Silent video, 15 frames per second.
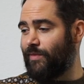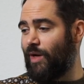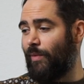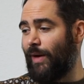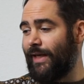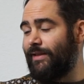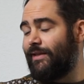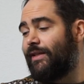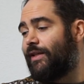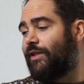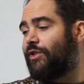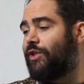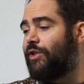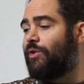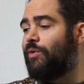A 1,
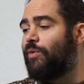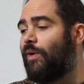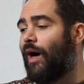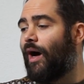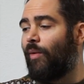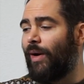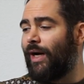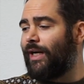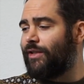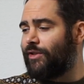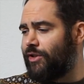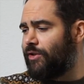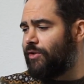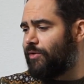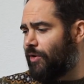2, a 1,
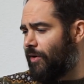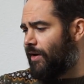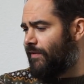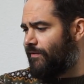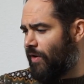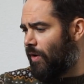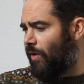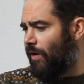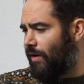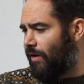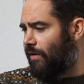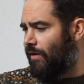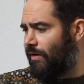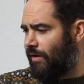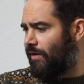2, 3,
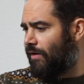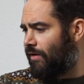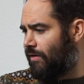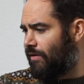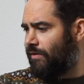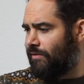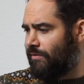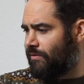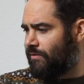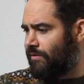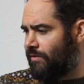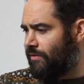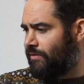4.